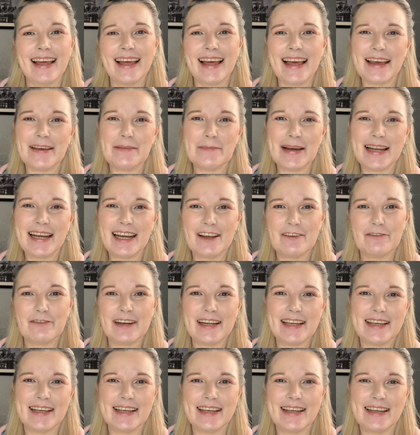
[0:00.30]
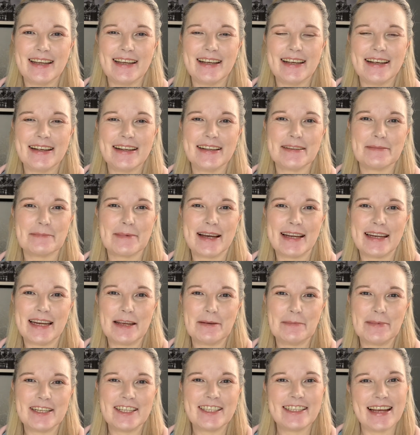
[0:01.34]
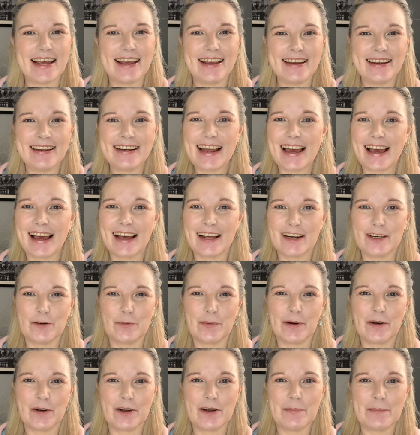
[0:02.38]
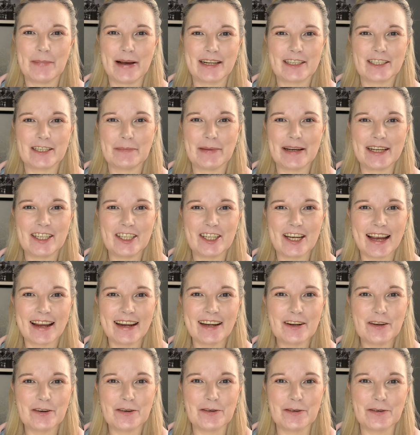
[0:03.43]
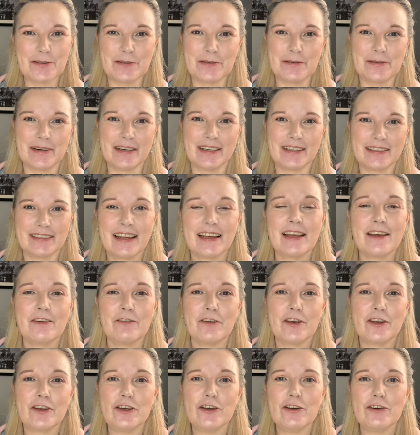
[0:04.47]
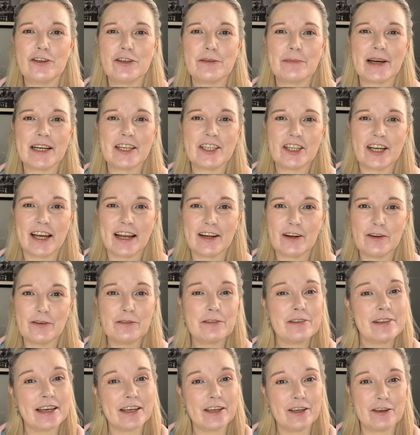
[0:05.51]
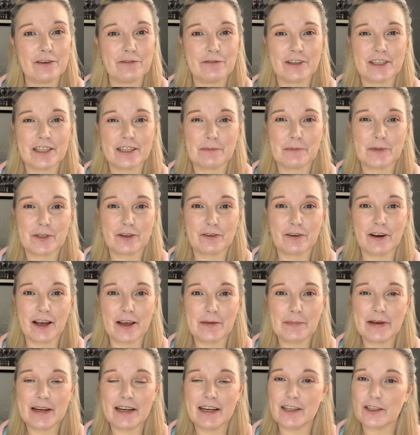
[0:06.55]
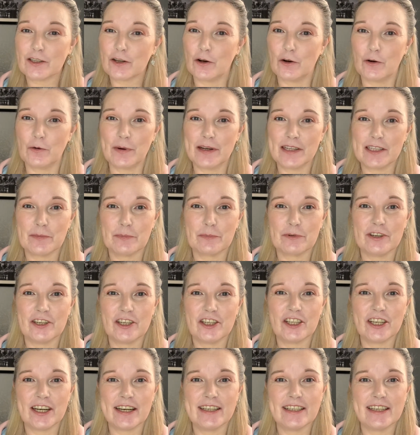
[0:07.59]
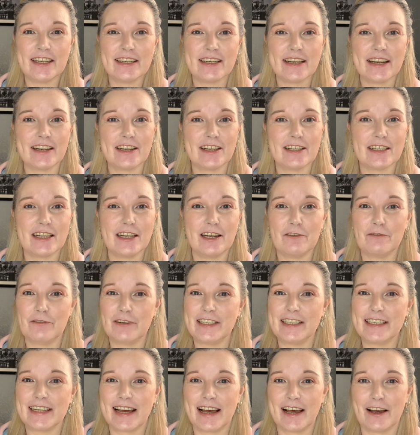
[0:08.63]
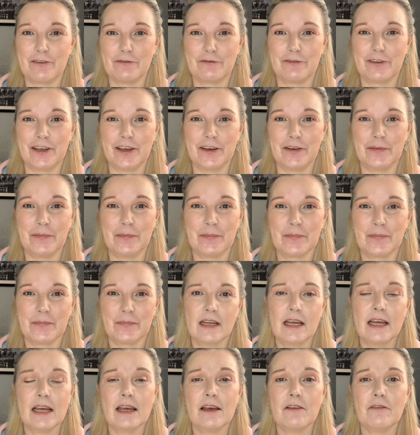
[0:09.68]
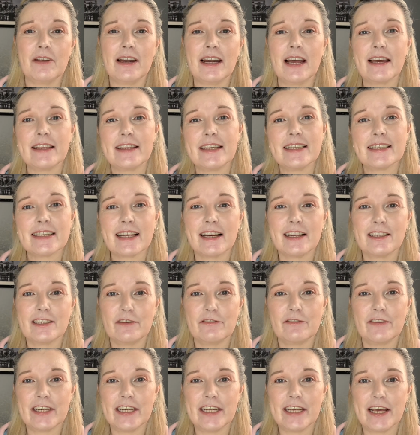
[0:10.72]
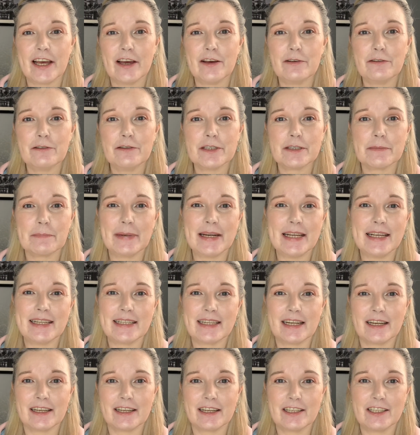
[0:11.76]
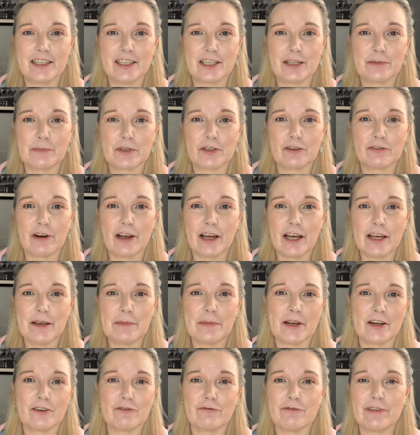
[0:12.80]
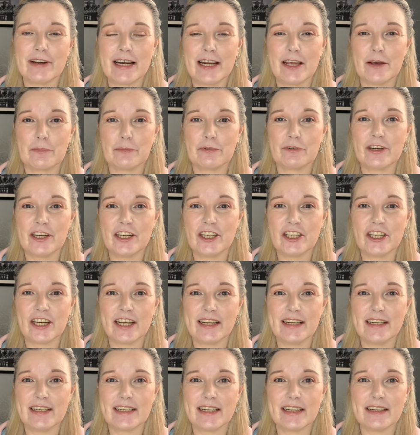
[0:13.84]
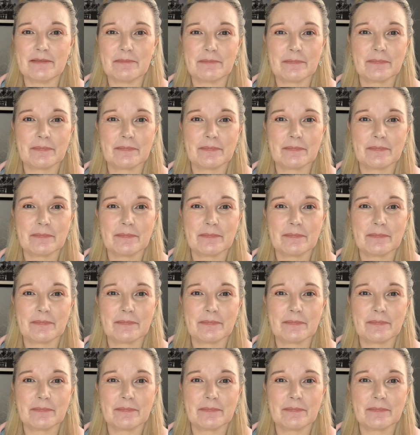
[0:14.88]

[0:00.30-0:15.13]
Hey my lovelies, my name is Jane and welcome back to my channel. If you're new to my channel, thank you for subscribing. It's always appreciated and it's lovely to have you. If you like these kind of videos, please like and subscribe. I'd really appreciate it.